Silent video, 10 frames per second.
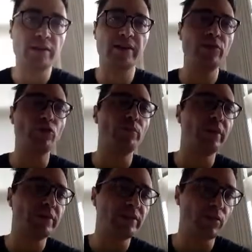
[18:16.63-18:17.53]
and then you
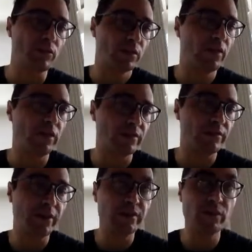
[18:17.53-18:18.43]
abandon the whole cart,
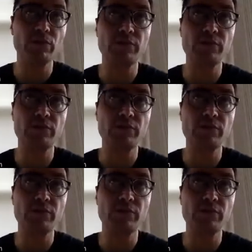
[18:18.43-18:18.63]
right? You would